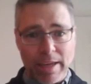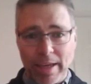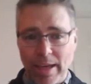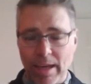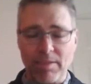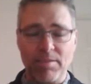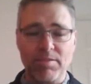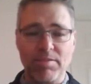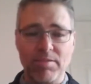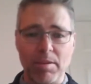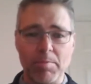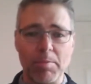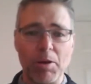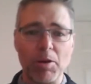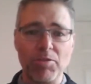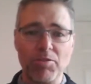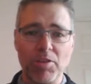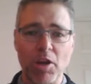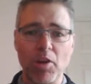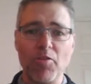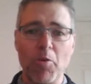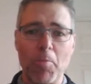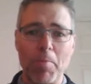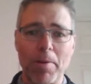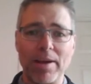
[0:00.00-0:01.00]
Yes, the
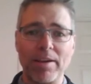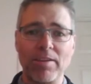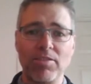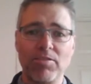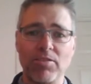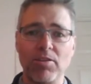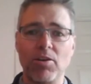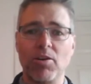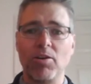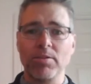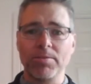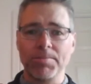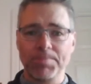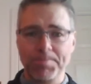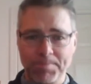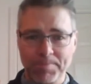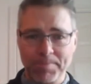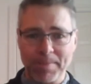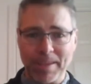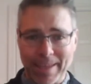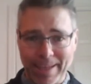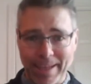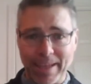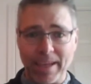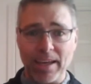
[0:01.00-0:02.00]
most overplayed song
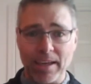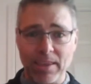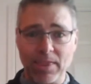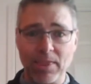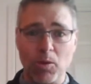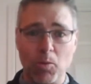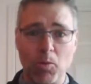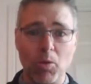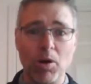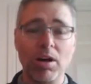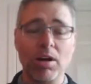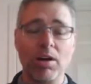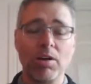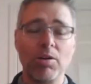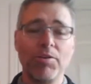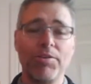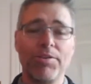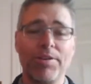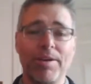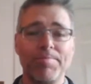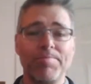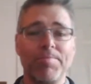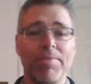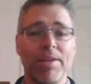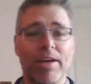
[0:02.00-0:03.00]
in the world.
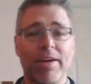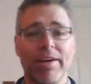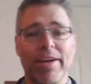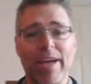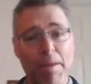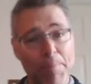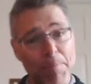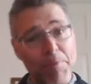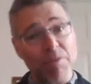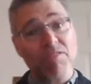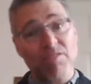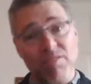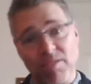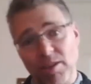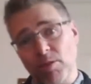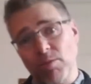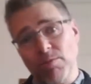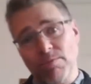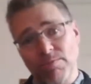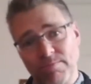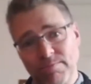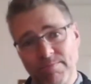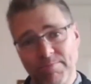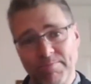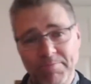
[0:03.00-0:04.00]
Okay, but
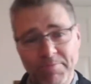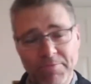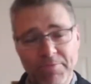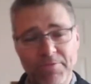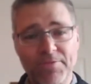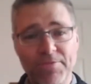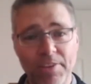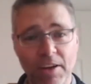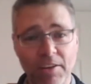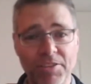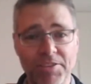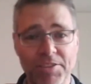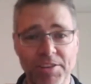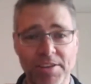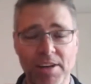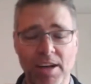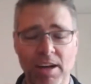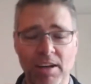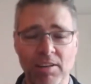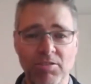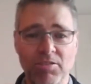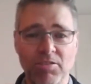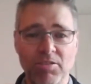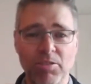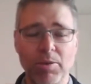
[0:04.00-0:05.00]
still fun to
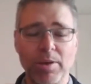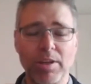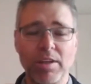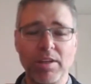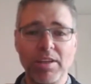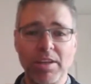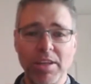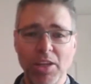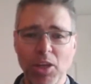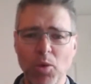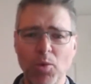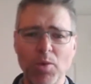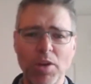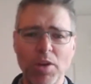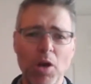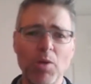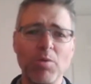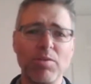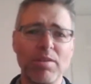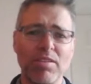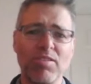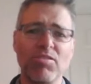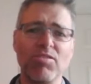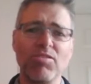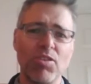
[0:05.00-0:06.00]
dance to, and you'll know
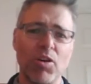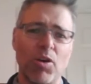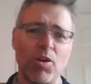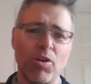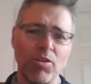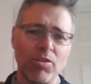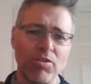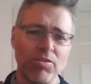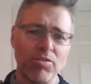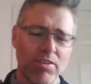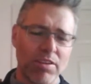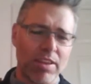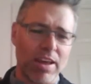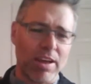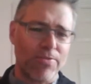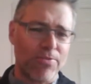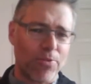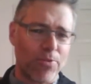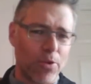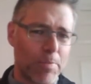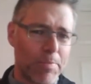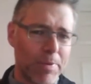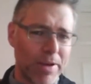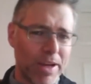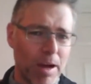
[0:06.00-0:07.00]
this song, so
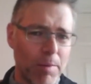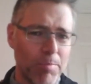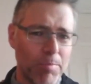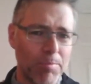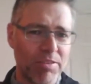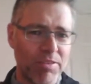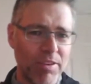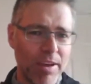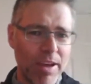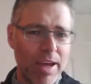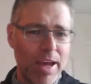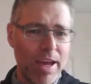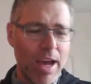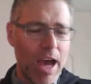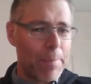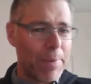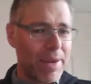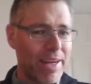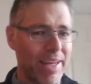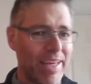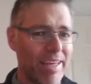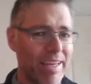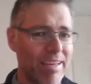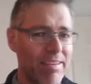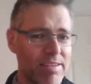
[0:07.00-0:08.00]
therefore it becomes a
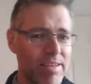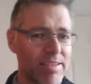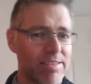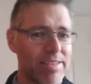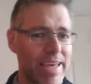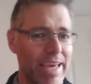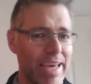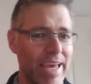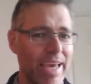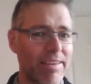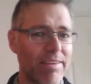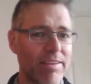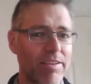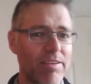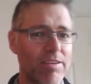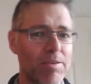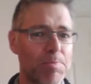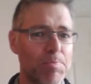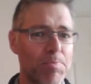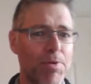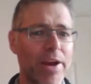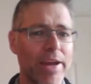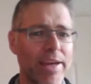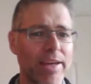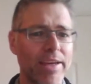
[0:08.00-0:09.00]
bit easier to hit this
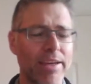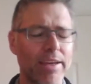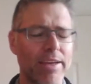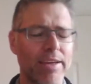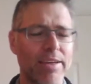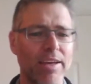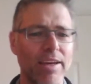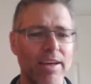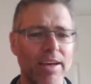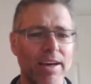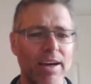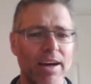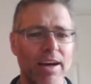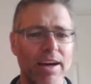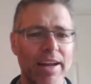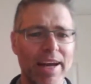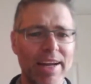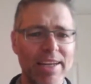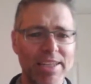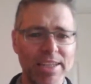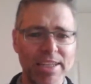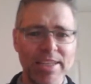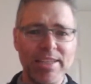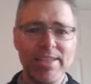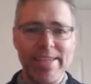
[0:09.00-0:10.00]
break and
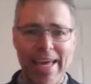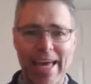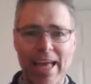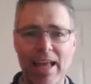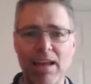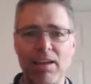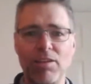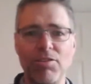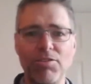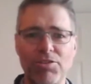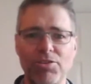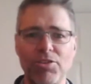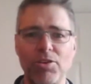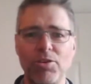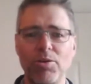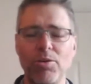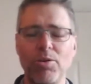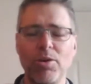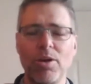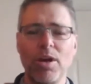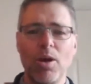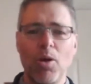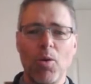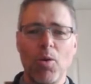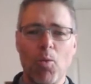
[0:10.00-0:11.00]
actually tells you
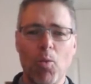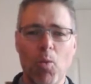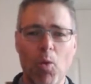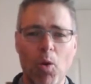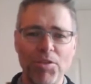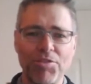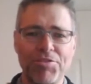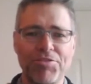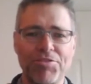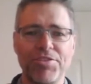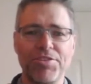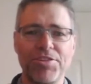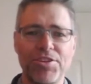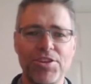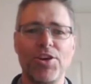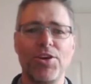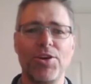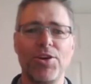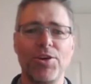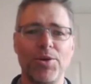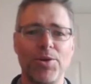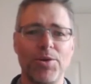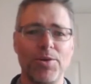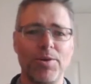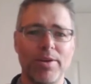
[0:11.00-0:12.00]
what to
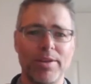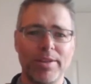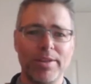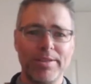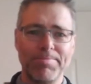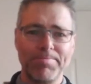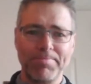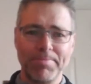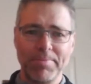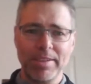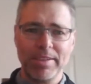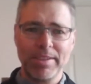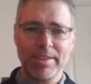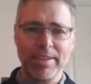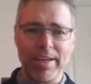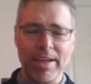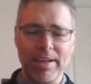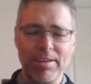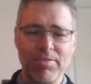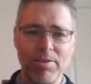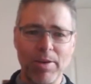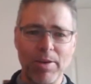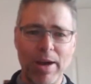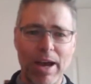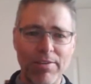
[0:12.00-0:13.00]
do.
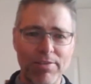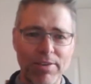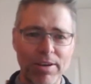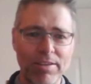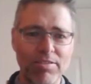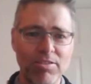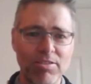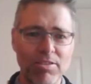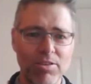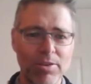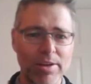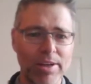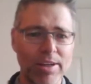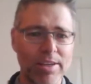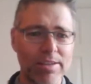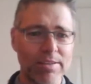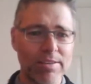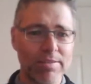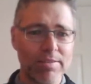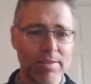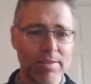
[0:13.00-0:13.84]
Okay, so have a listen to it.